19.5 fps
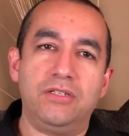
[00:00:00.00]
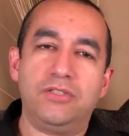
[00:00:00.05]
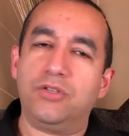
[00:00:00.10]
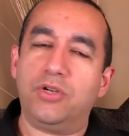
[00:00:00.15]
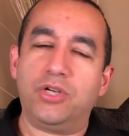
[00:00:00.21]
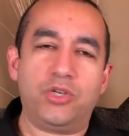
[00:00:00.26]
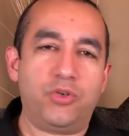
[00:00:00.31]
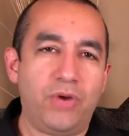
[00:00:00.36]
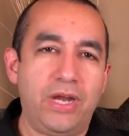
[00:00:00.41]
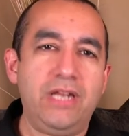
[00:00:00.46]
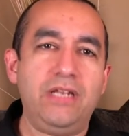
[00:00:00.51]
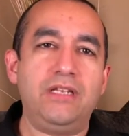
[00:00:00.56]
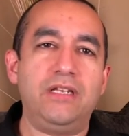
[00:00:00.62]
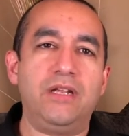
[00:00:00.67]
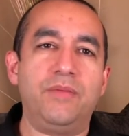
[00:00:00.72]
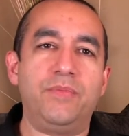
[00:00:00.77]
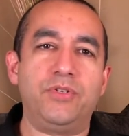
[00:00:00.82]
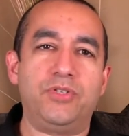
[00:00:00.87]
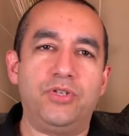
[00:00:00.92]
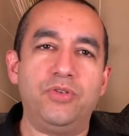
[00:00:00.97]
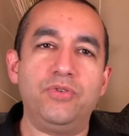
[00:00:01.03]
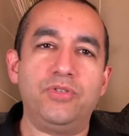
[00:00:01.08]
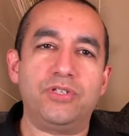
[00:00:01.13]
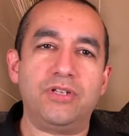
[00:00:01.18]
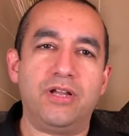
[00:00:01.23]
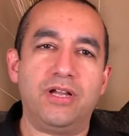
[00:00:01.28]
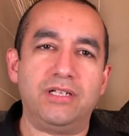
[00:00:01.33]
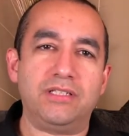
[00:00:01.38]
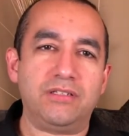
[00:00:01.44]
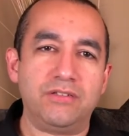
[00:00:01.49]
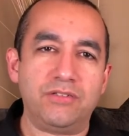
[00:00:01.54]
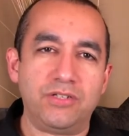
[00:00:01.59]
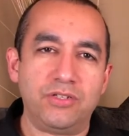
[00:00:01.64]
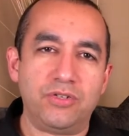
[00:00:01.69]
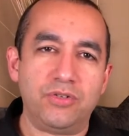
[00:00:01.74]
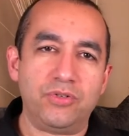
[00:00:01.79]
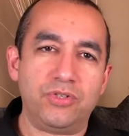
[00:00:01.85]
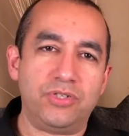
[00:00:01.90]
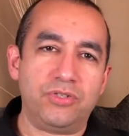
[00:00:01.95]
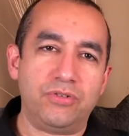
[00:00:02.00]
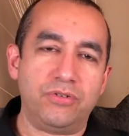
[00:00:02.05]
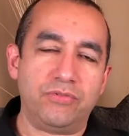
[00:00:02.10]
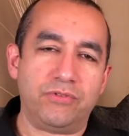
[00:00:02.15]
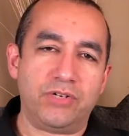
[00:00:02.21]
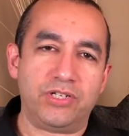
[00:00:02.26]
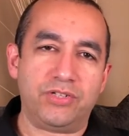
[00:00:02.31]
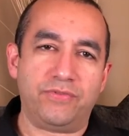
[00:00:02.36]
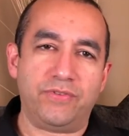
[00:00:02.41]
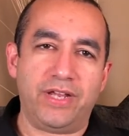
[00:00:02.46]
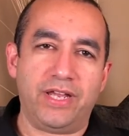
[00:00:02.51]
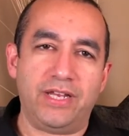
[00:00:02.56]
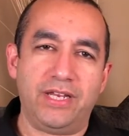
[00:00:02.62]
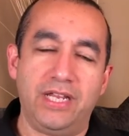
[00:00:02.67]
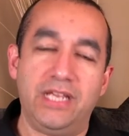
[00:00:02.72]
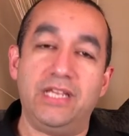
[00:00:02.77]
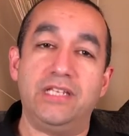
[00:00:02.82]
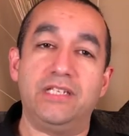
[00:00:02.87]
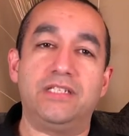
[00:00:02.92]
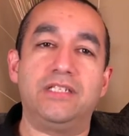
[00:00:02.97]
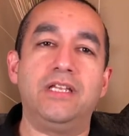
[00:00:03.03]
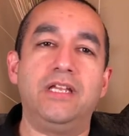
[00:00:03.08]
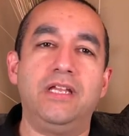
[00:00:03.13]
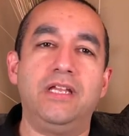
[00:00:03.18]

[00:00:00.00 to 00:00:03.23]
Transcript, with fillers: So a great number two song to introduce to a Rush fan is,